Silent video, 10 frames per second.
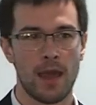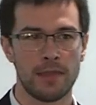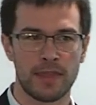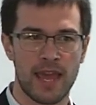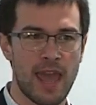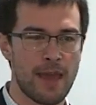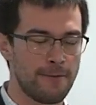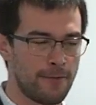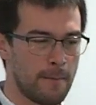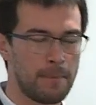and that they
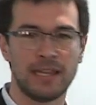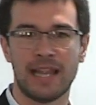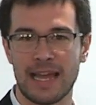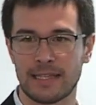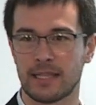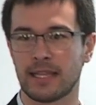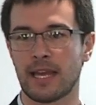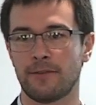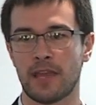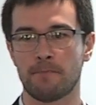have plates at the
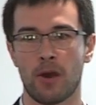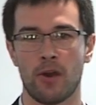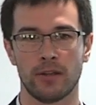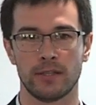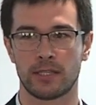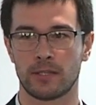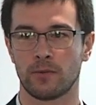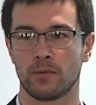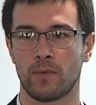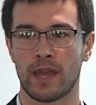end of their
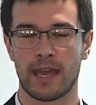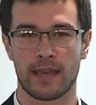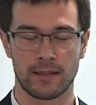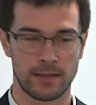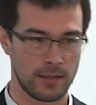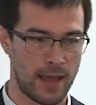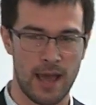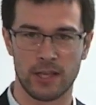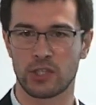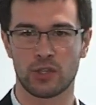bones where
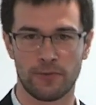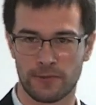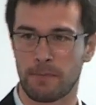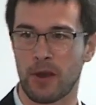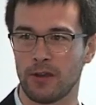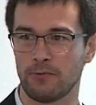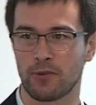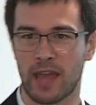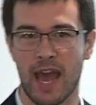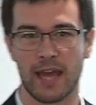uh, softer bone
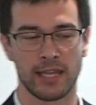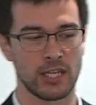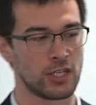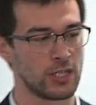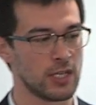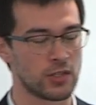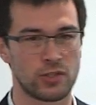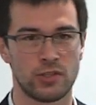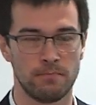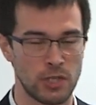or cartilage is
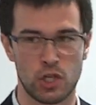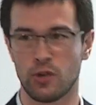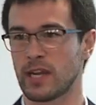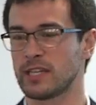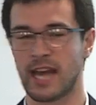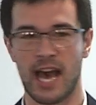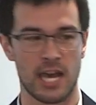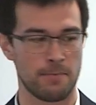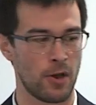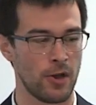maturing into
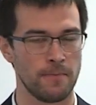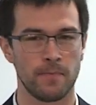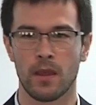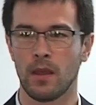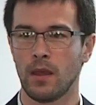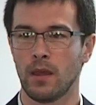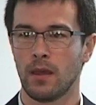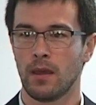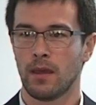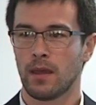harder bone.
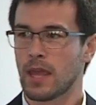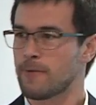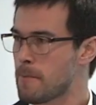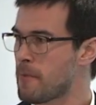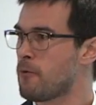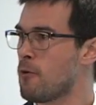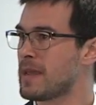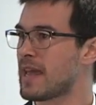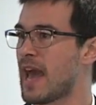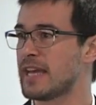If we're
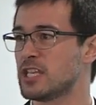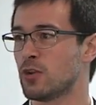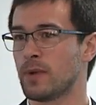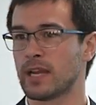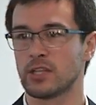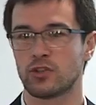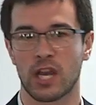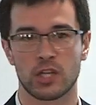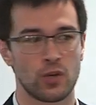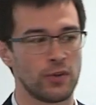performing ACL
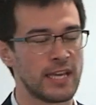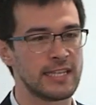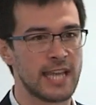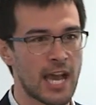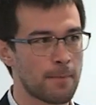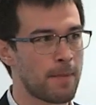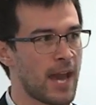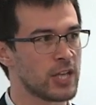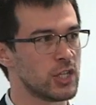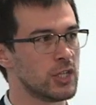reconstruction on these younger
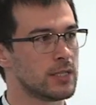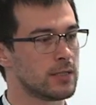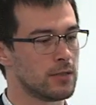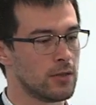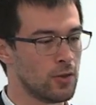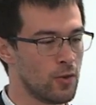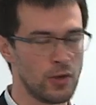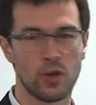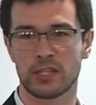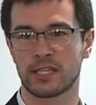patients who
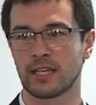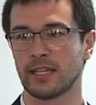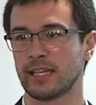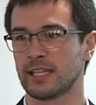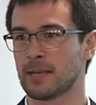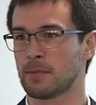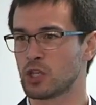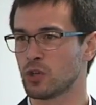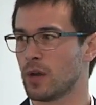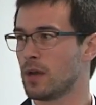are not skeletally
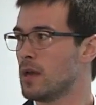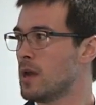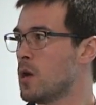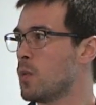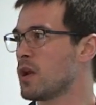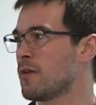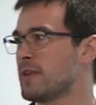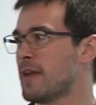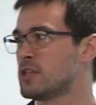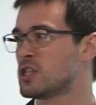mature, we
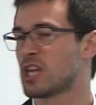often have to